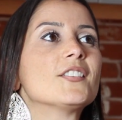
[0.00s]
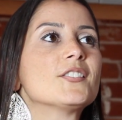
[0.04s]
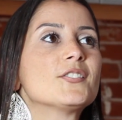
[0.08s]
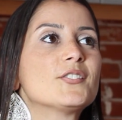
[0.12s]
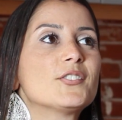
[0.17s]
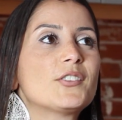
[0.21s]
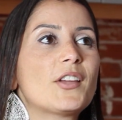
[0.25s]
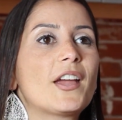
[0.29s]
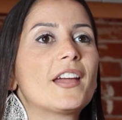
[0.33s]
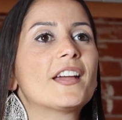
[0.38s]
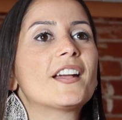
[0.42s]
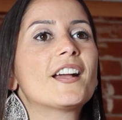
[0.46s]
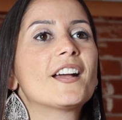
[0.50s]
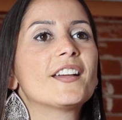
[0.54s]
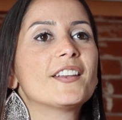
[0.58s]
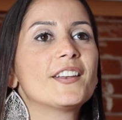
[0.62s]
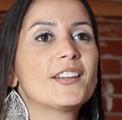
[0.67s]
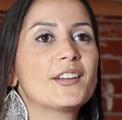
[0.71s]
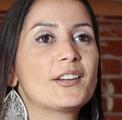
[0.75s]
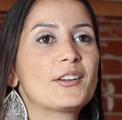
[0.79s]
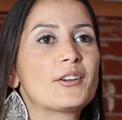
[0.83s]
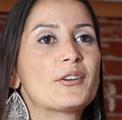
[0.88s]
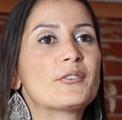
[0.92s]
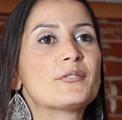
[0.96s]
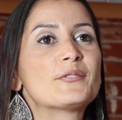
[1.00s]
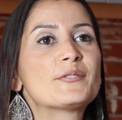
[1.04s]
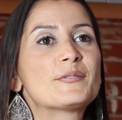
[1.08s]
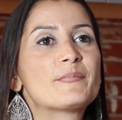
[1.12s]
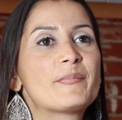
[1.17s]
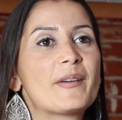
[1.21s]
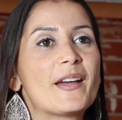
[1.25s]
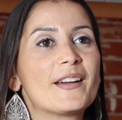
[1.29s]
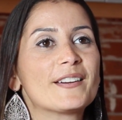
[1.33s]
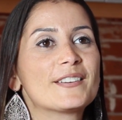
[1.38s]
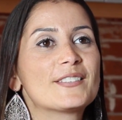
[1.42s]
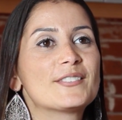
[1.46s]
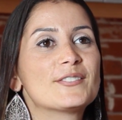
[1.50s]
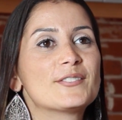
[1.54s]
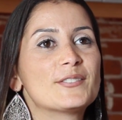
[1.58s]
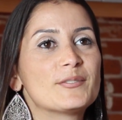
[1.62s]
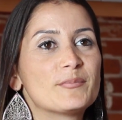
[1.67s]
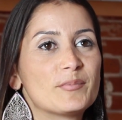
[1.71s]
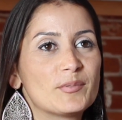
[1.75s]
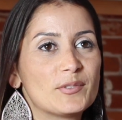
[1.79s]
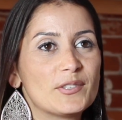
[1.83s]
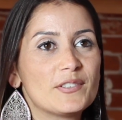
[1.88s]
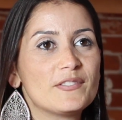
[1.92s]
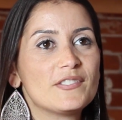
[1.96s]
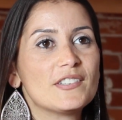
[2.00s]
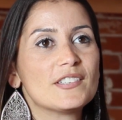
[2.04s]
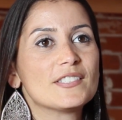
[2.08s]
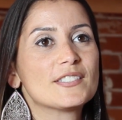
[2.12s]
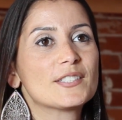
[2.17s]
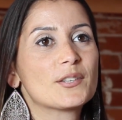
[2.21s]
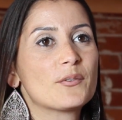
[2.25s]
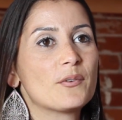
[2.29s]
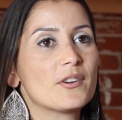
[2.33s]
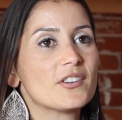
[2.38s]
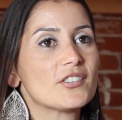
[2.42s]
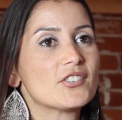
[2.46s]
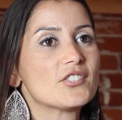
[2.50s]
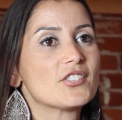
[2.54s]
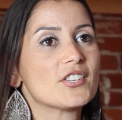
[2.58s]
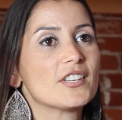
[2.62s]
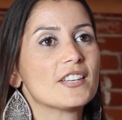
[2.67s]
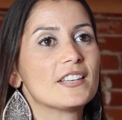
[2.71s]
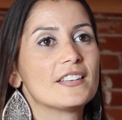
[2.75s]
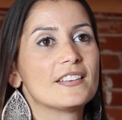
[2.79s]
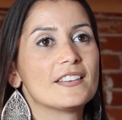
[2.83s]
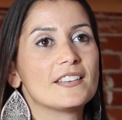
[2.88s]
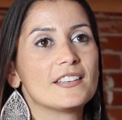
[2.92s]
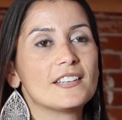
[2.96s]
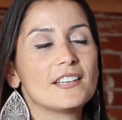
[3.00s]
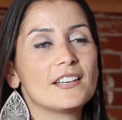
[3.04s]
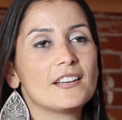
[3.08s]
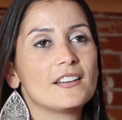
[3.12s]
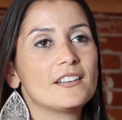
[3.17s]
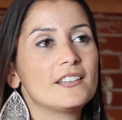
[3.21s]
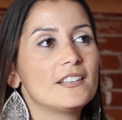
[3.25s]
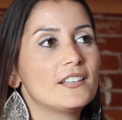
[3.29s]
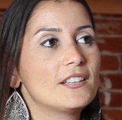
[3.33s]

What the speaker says: So yeah, it kind of goes back to the previous question,